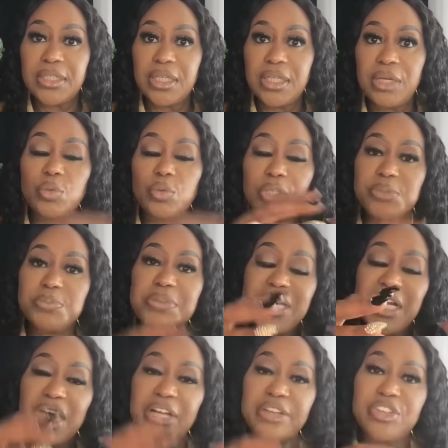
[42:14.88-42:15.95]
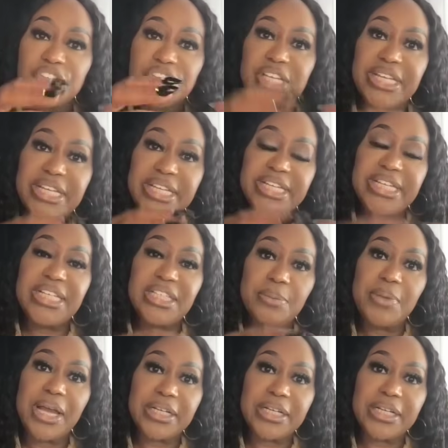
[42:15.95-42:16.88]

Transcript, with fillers: It was me understanding kingdom